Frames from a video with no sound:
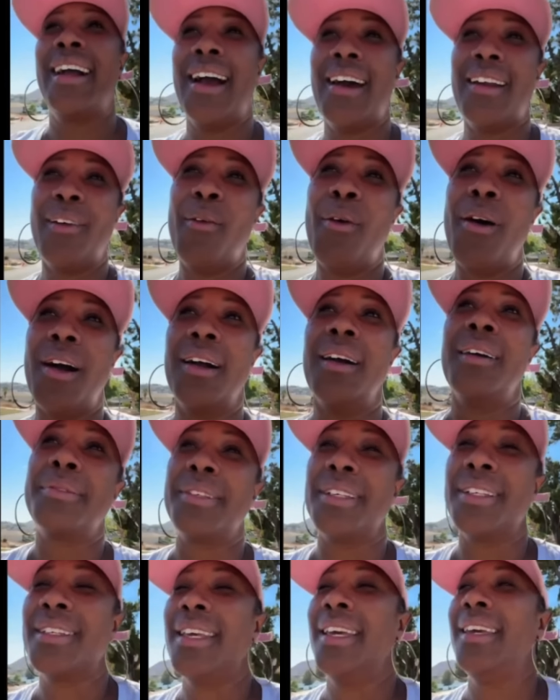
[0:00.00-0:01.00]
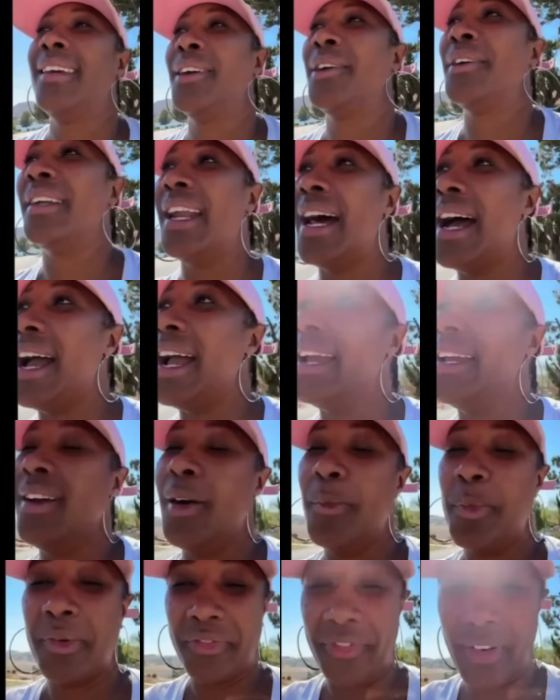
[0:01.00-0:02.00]
I gotta walk up this hill and I
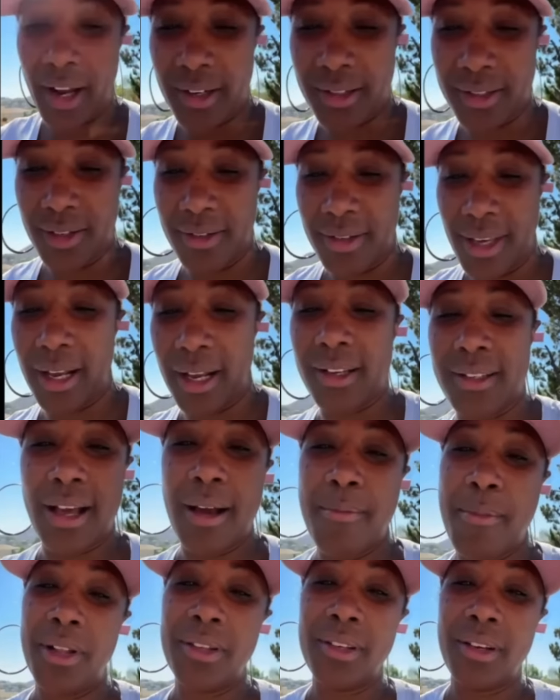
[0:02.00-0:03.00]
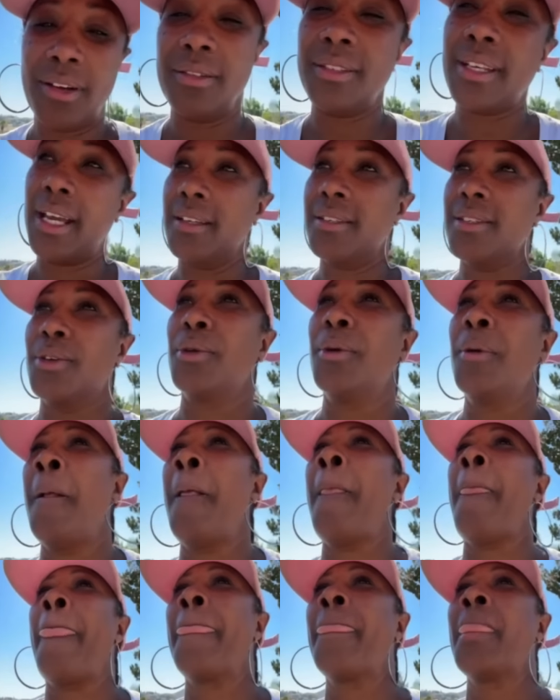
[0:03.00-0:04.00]
ain't no professional yet because I'm only on day two
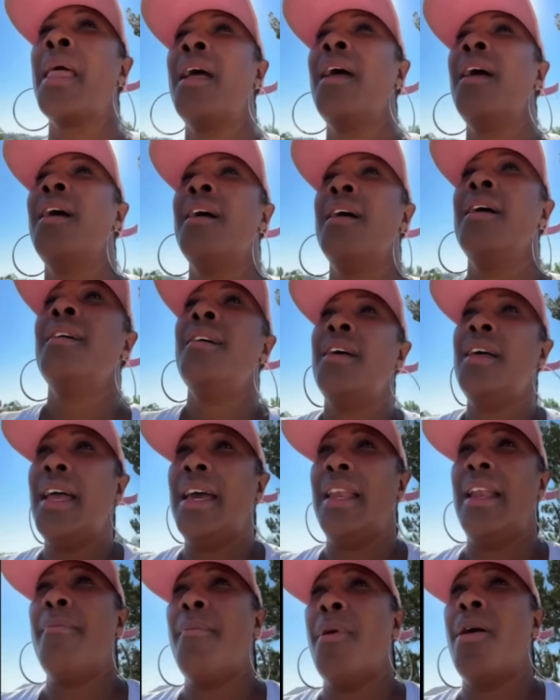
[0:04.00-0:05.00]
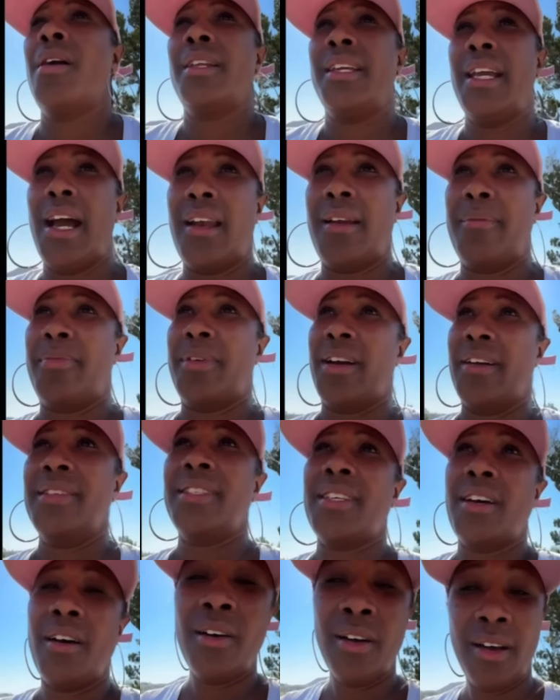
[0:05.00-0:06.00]
and I'm already out of
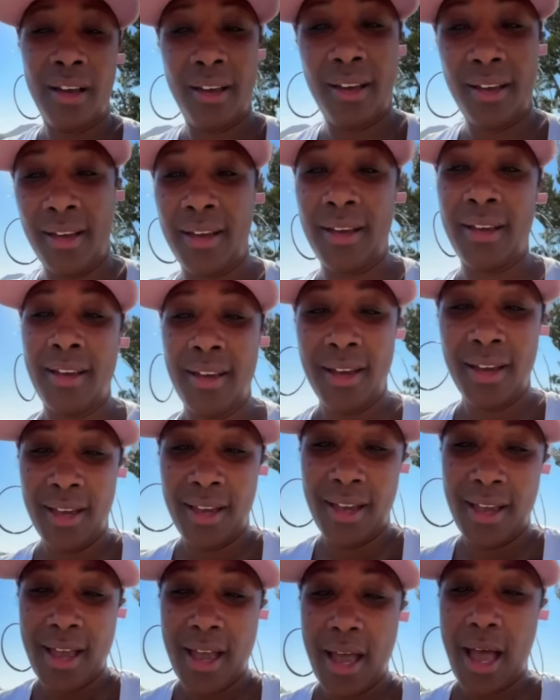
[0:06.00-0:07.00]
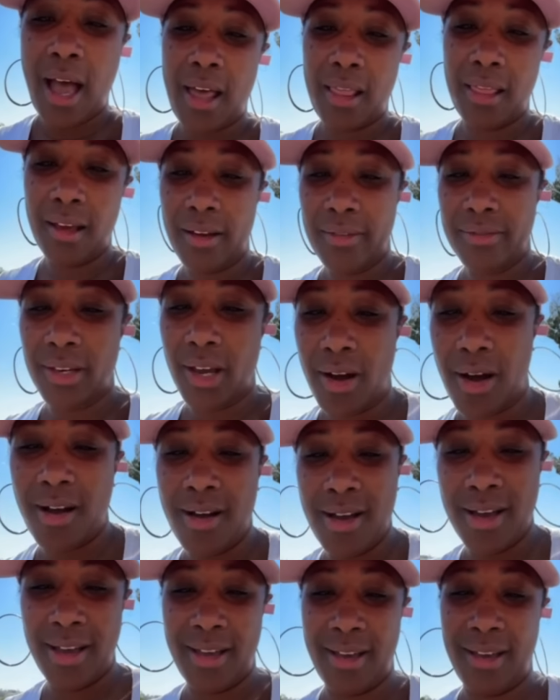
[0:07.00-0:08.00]
breath. So I love
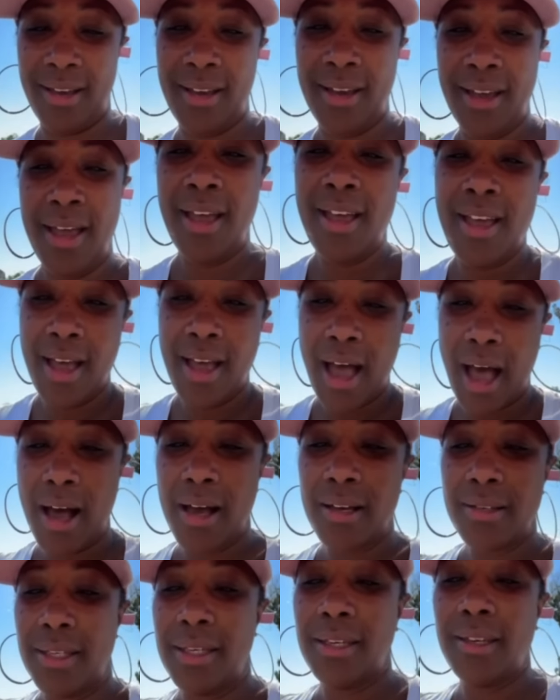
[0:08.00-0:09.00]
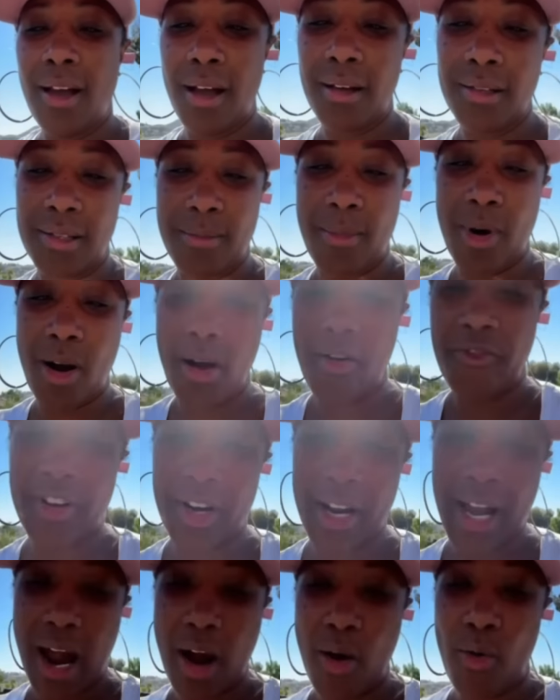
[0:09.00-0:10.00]
y'all. I'll see y'all tomorrow
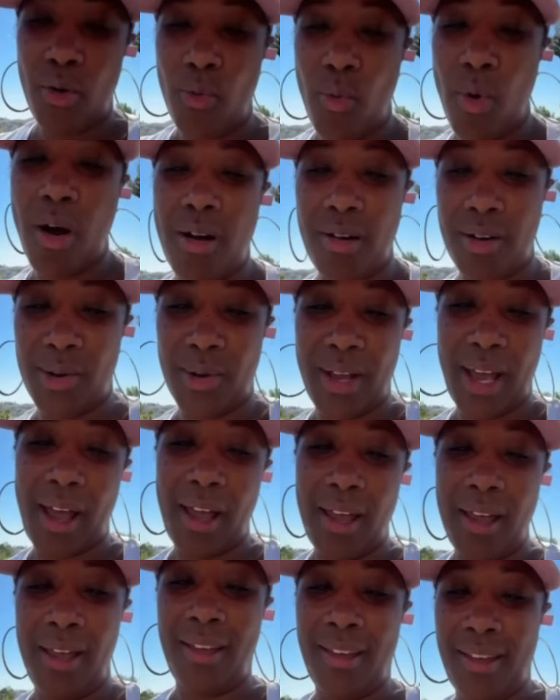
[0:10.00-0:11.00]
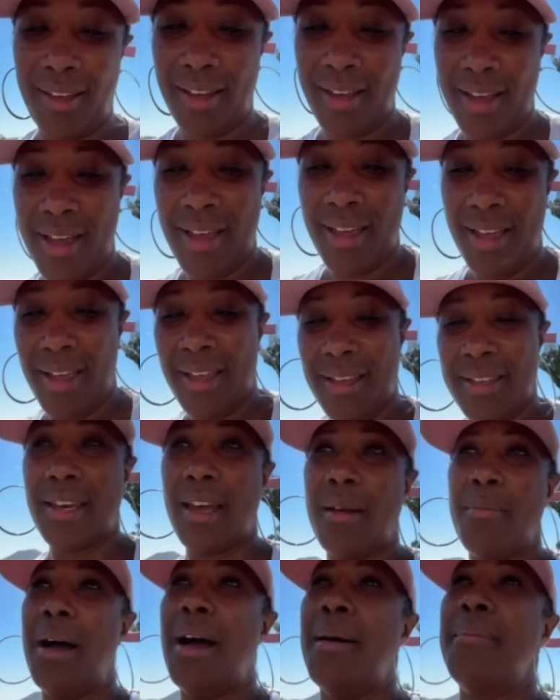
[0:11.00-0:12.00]
for the hour walk, okay?
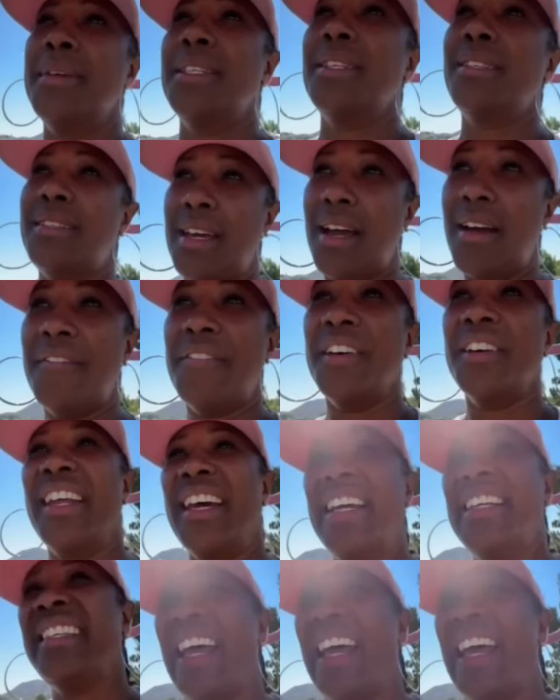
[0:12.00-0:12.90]
Say bye, Mrs. Saffold.